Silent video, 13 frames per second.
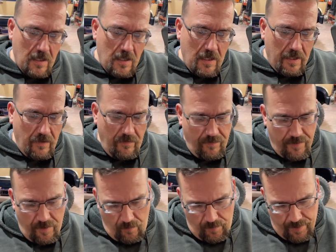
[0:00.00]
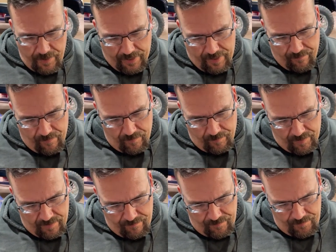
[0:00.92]
I don't even know where it came from.
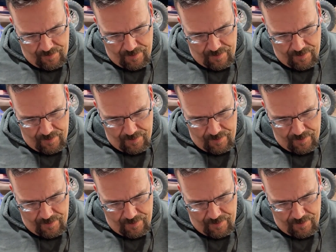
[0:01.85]
Clifford?